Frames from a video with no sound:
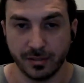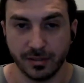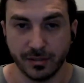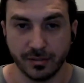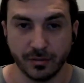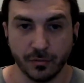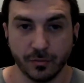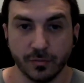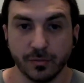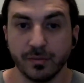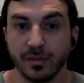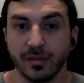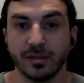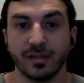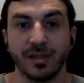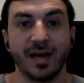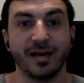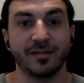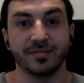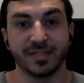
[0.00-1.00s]
you know
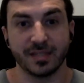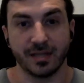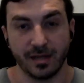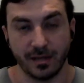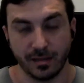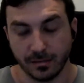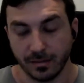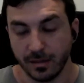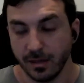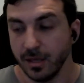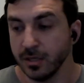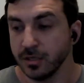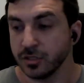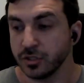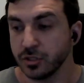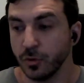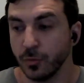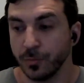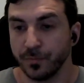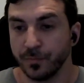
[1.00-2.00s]
lifestyle
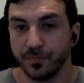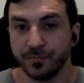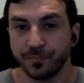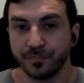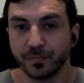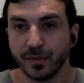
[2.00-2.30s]
so